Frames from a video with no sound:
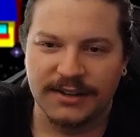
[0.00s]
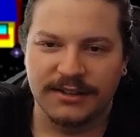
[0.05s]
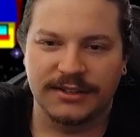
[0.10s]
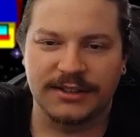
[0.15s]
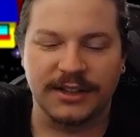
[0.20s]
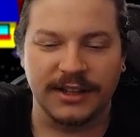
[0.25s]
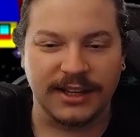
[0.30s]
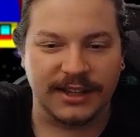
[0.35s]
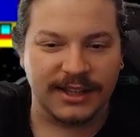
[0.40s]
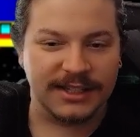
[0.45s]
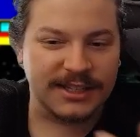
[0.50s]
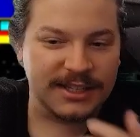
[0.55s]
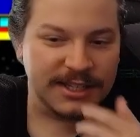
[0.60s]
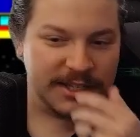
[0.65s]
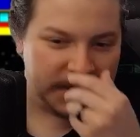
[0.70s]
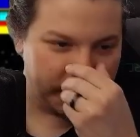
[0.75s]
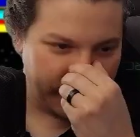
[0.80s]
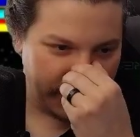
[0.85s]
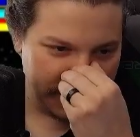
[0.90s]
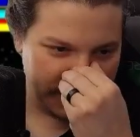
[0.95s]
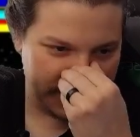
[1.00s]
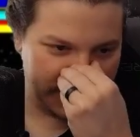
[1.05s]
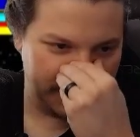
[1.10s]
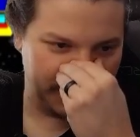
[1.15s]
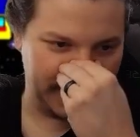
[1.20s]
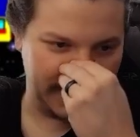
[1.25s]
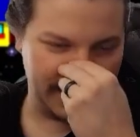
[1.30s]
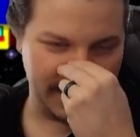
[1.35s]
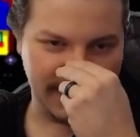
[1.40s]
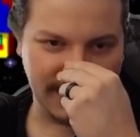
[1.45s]
So like this is supposed to
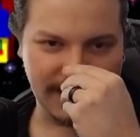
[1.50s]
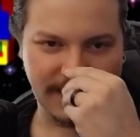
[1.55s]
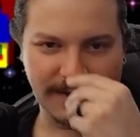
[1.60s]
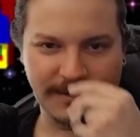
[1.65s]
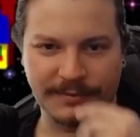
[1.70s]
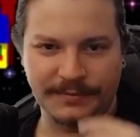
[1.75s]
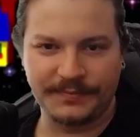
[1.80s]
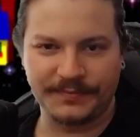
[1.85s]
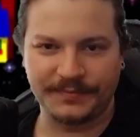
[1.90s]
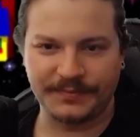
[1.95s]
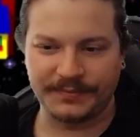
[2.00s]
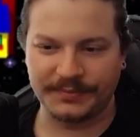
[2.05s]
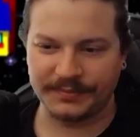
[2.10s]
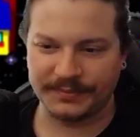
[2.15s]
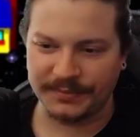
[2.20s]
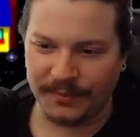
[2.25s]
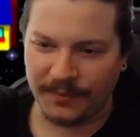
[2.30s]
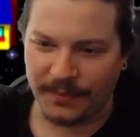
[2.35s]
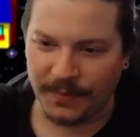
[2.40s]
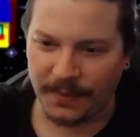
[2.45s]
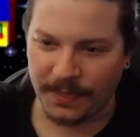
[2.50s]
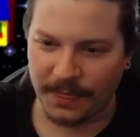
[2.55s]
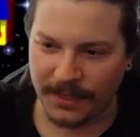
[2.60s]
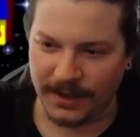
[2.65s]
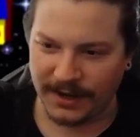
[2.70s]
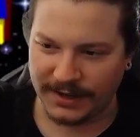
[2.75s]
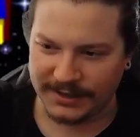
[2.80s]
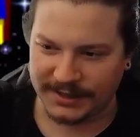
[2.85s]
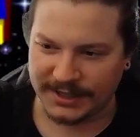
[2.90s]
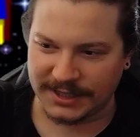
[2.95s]
be the
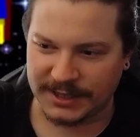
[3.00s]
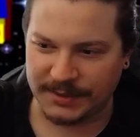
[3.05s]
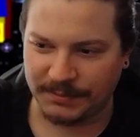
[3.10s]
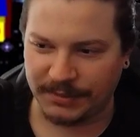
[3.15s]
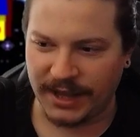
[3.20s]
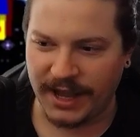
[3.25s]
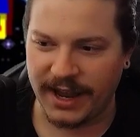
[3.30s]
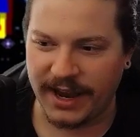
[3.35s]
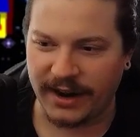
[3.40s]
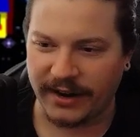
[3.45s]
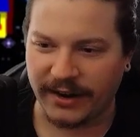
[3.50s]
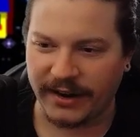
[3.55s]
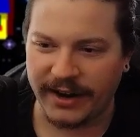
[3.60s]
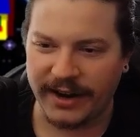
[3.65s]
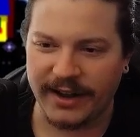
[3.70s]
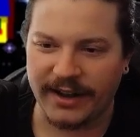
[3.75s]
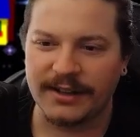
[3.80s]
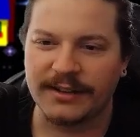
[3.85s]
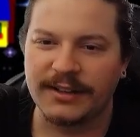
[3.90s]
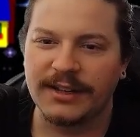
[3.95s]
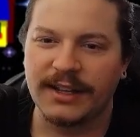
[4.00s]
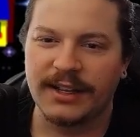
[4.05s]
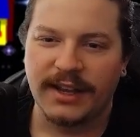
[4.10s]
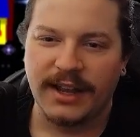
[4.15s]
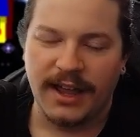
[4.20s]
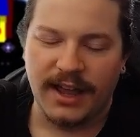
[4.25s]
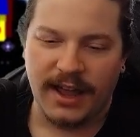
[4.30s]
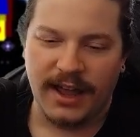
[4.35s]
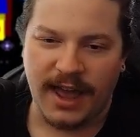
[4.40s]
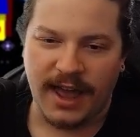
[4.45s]
display area,
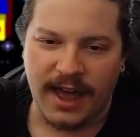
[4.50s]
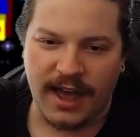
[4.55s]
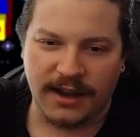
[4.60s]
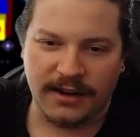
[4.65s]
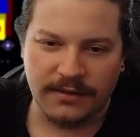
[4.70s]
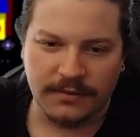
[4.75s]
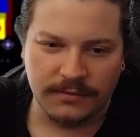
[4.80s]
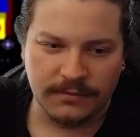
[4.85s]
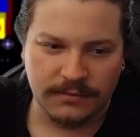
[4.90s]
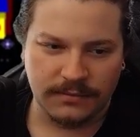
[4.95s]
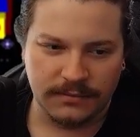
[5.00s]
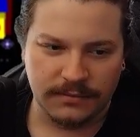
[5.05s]
and